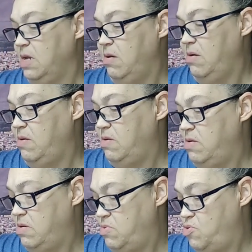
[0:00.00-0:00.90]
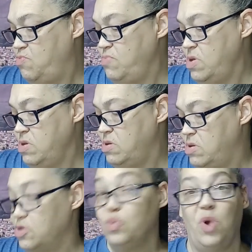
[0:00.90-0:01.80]

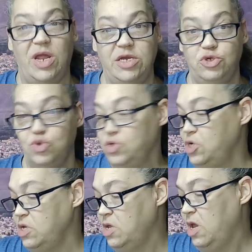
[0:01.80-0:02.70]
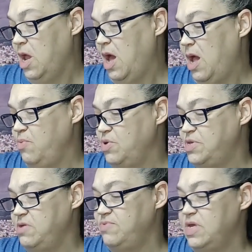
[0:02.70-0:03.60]
Suwanee, Georgia. I
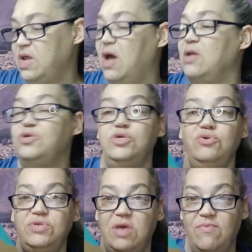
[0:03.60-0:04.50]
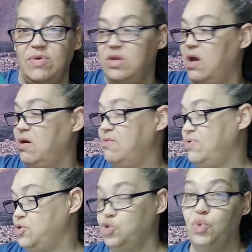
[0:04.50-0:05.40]
received it on 2/7
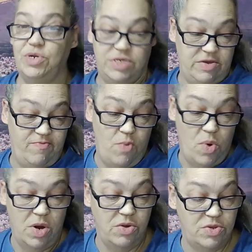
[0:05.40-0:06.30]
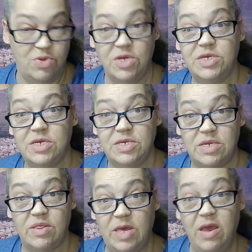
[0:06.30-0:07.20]
of 24, so this is
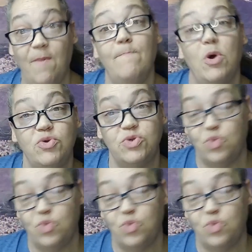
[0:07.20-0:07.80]
the most